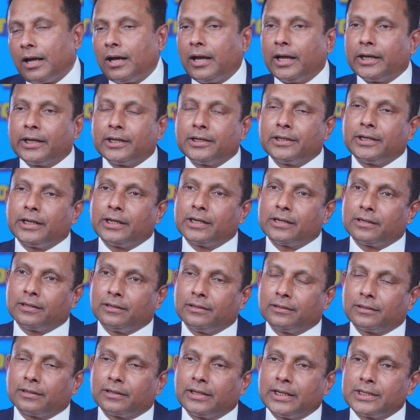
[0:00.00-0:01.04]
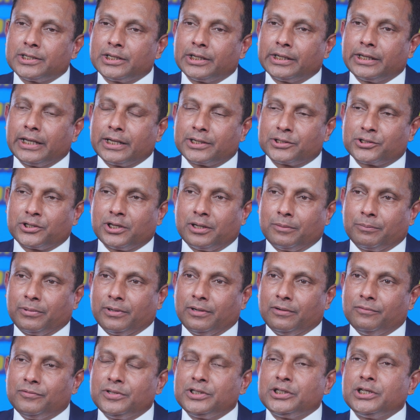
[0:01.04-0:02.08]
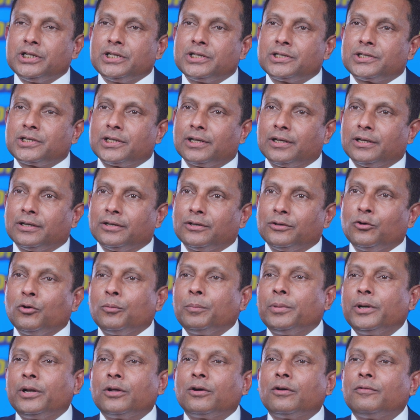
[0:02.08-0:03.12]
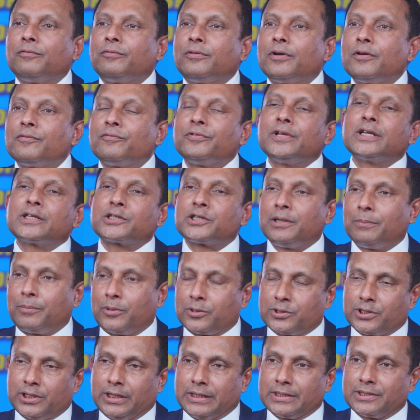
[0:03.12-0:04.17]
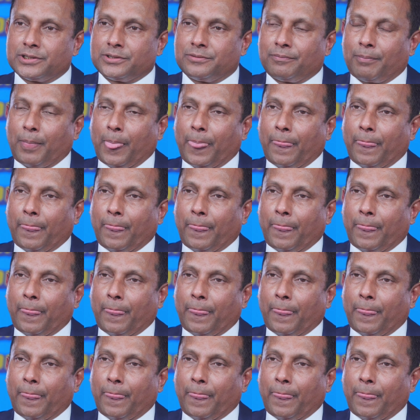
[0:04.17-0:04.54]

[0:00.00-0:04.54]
I can take a classic example, which is opening of fixed deposits.